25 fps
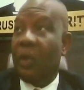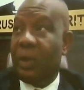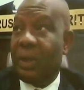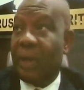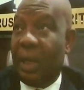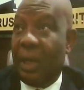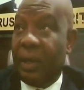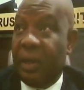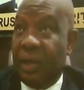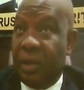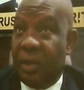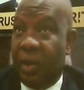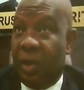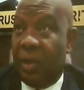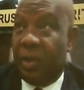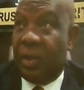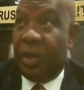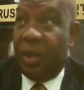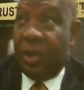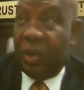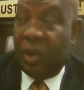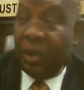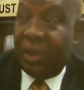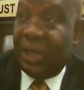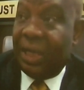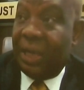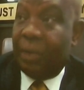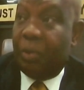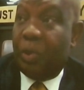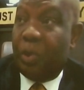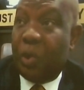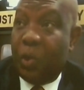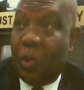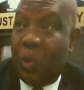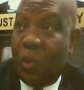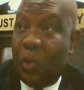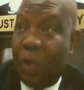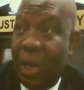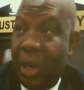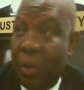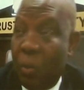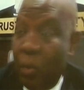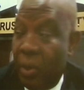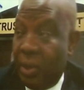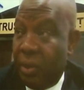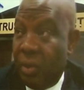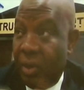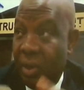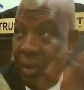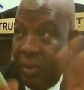In other
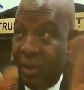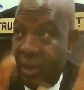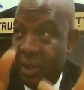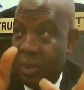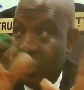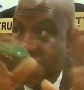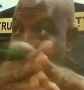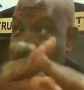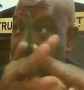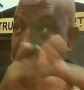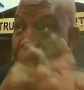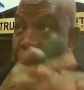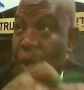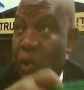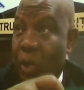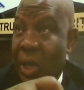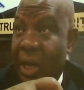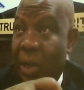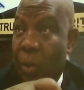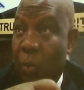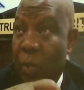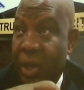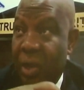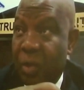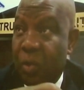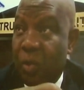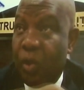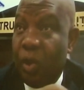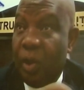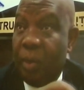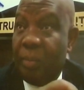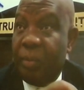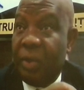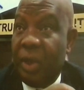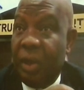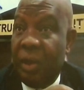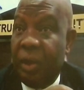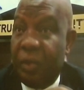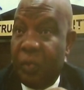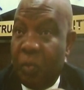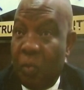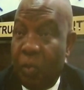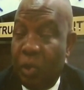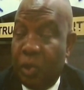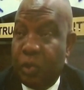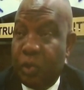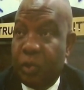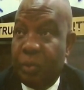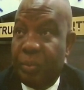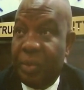words, you are welcome if you want
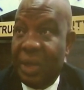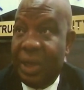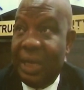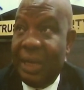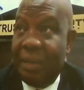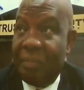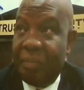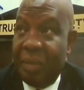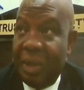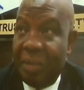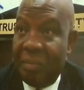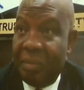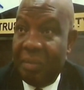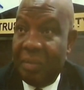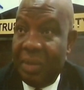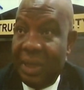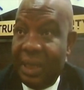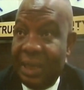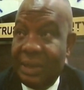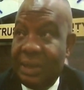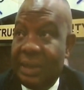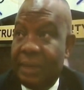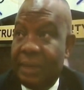to be our members.